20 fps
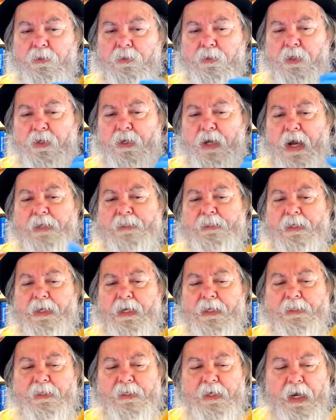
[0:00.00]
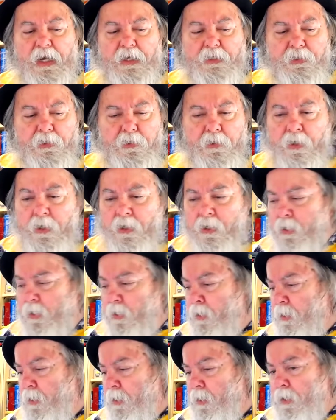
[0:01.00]
an oxidizing acid.
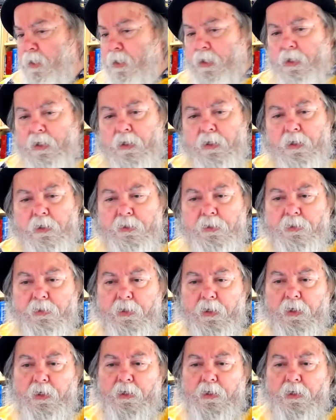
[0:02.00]
It's